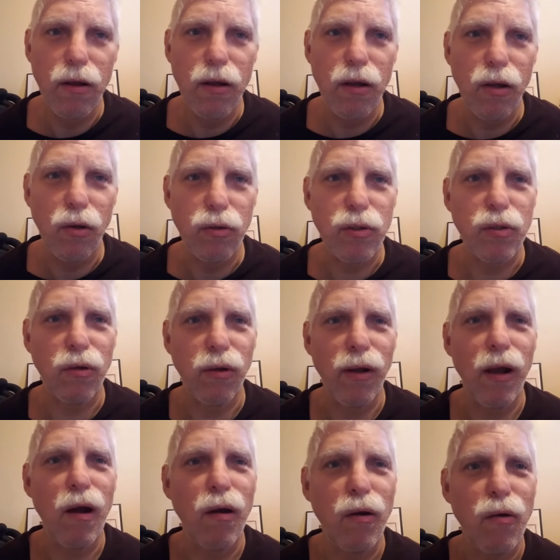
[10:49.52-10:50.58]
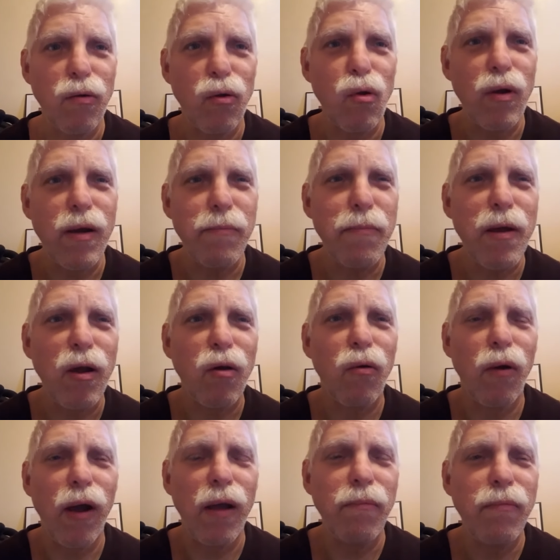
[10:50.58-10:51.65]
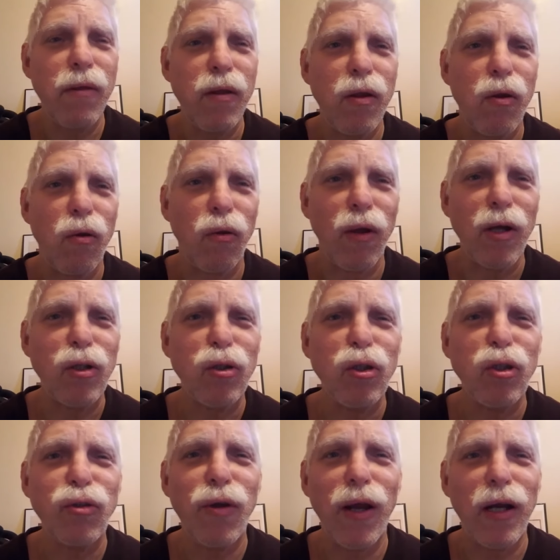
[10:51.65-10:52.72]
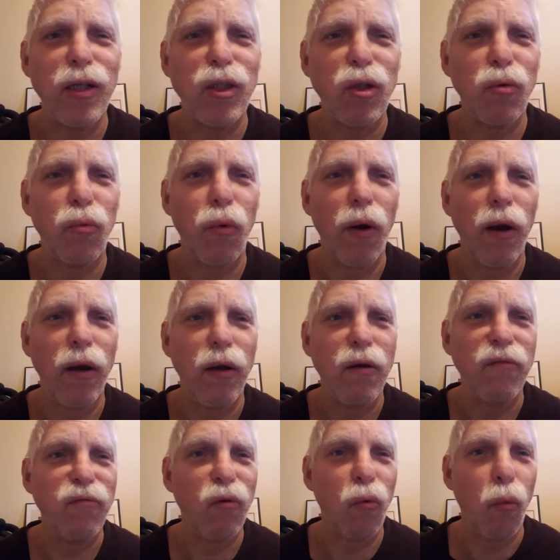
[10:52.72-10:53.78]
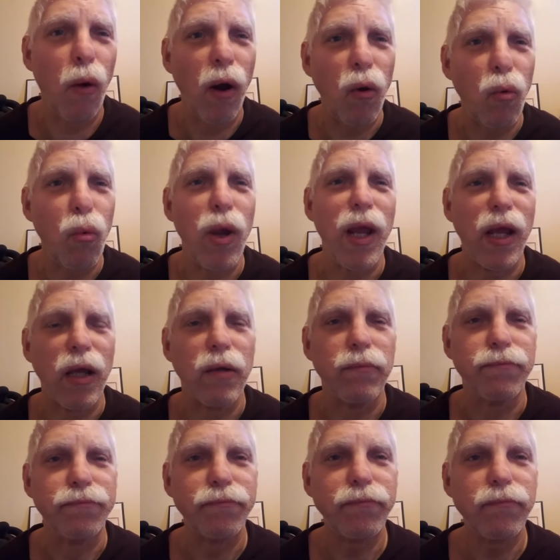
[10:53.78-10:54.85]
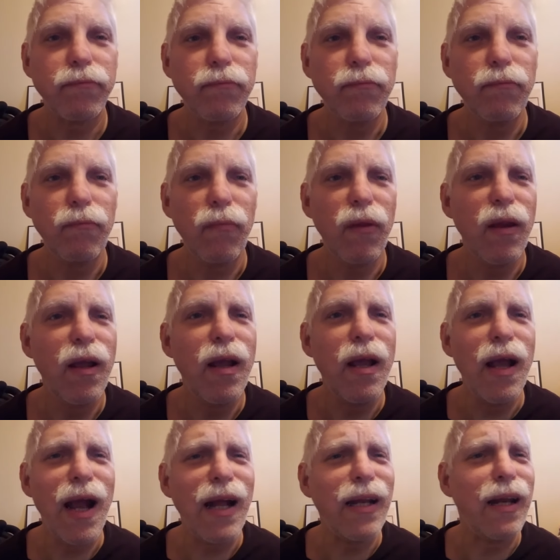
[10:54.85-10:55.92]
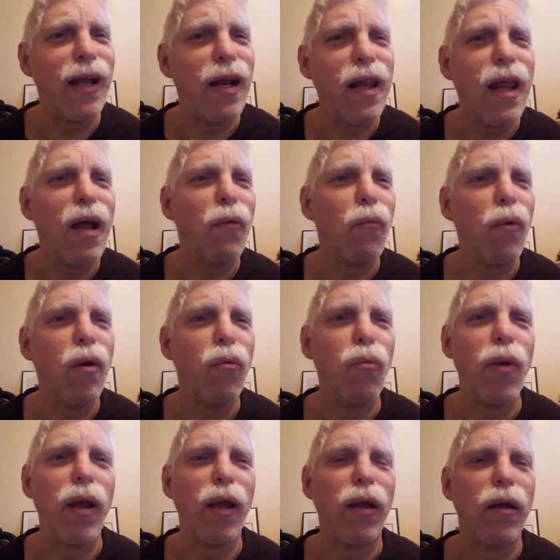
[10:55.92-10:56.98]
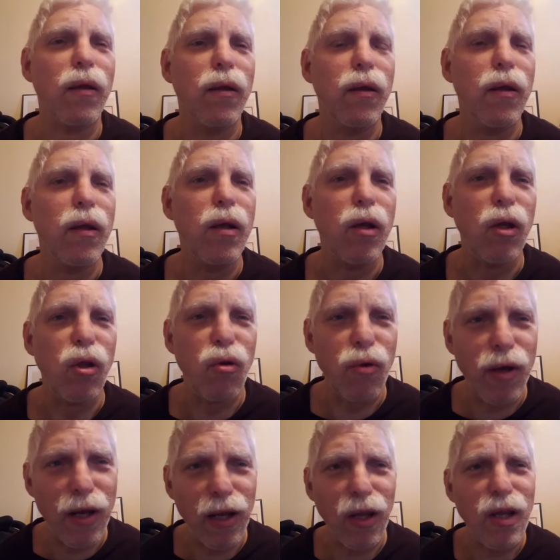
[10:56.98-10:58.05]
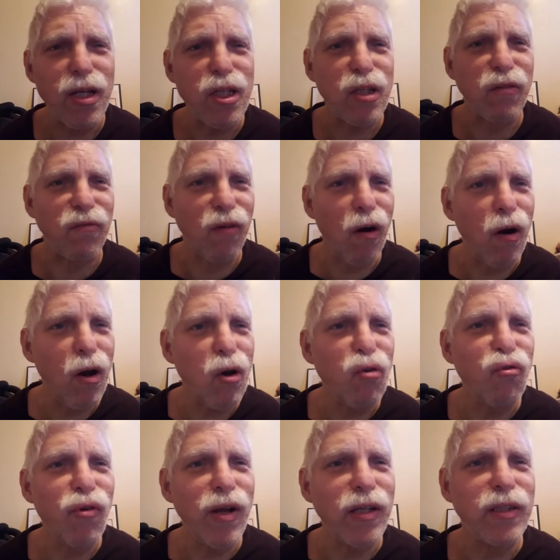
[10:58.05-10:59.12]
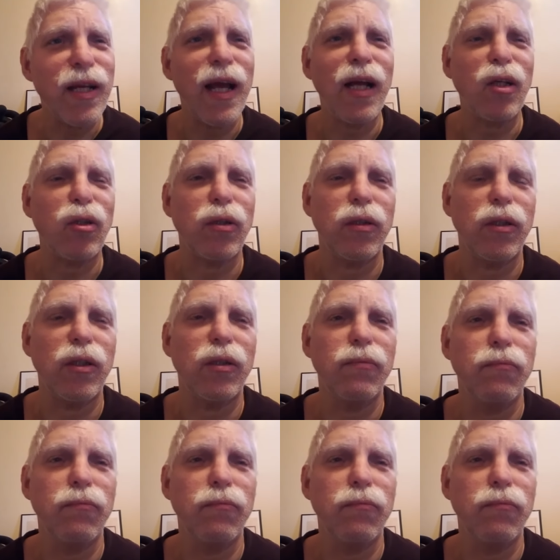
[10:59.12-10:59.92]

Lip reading: So now you look at Bitcoin, you let your strategy run for 1 week. At the end of that 1 week, you get a list of all your transactions.